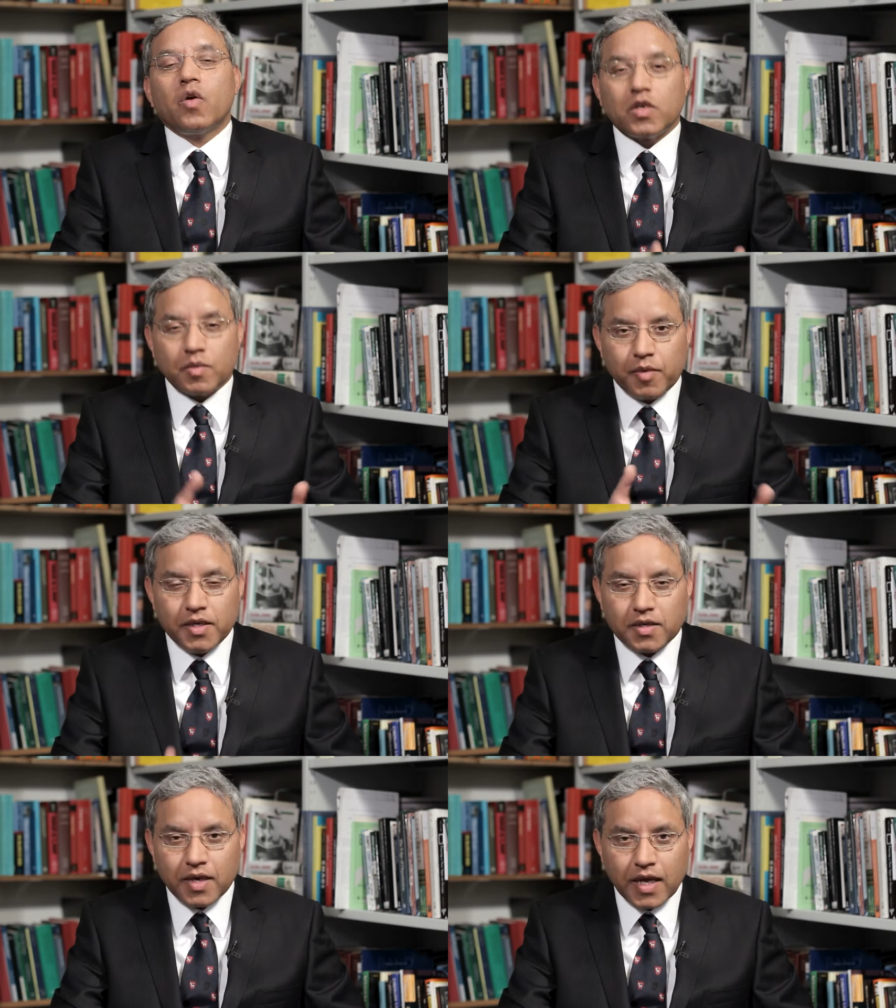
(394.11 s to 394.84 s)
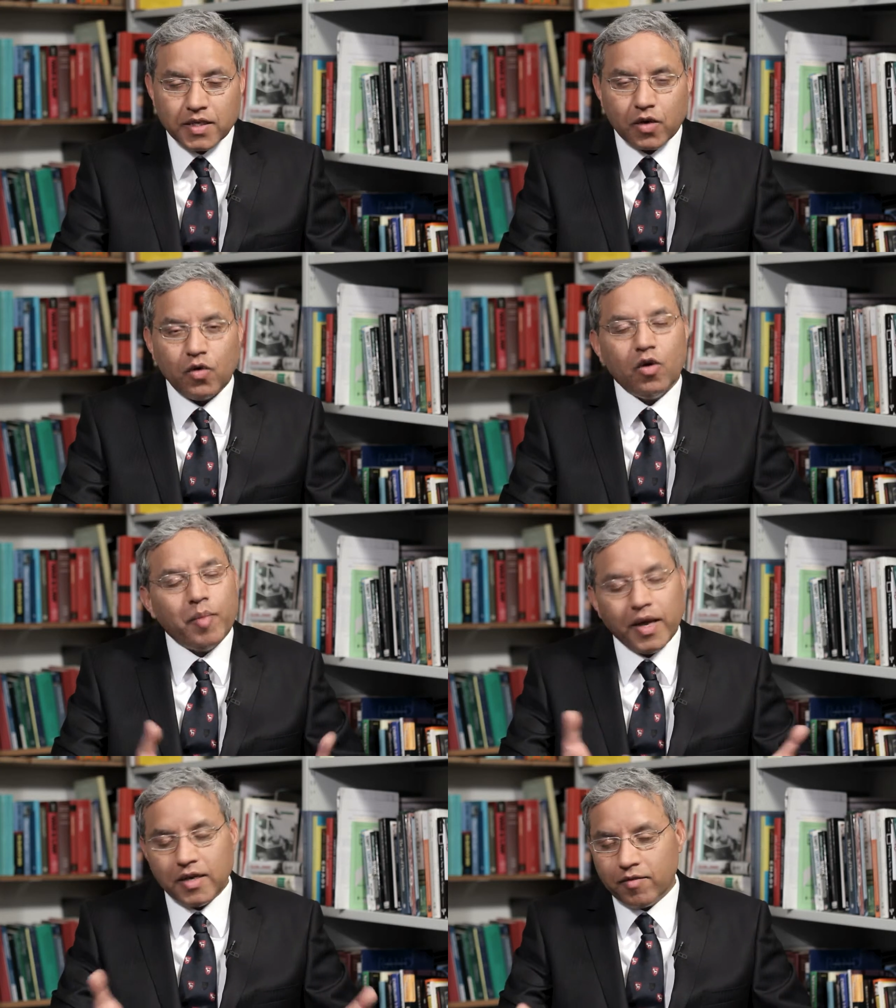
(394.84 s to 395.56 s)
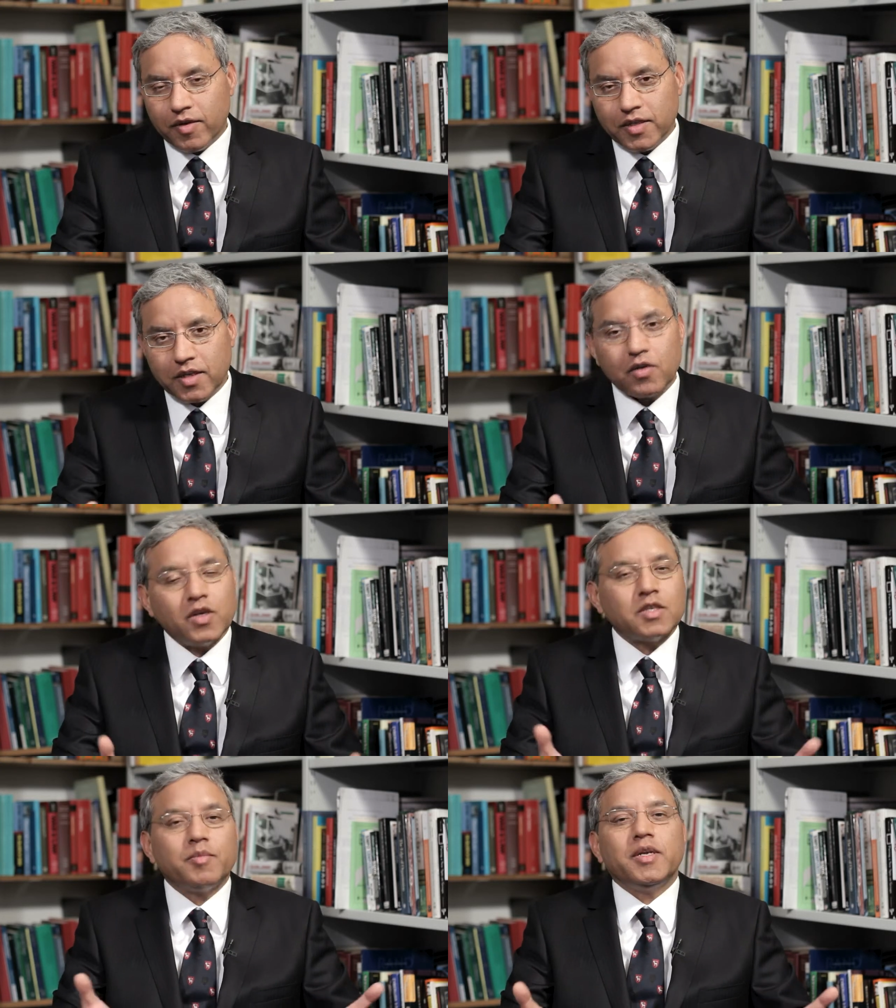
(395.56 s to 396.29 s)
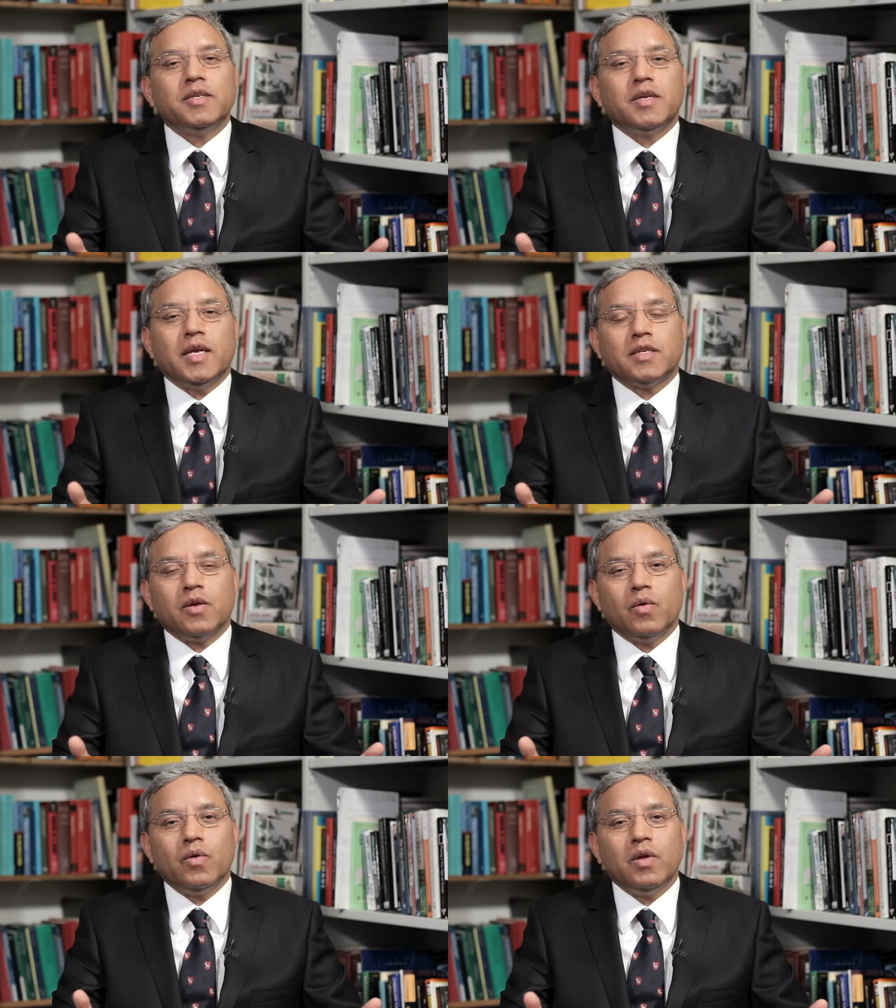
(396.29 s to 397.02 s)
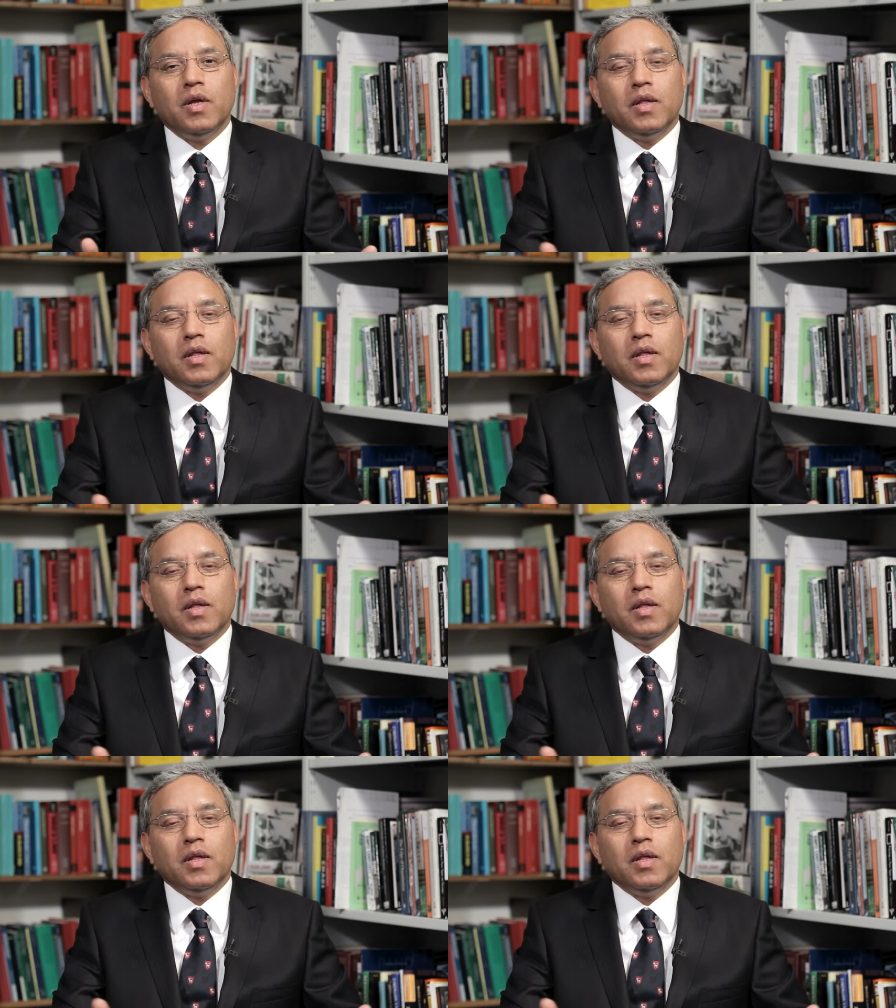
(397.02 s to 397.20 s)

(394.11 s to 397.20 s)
Customary international law, by definition, customary international law,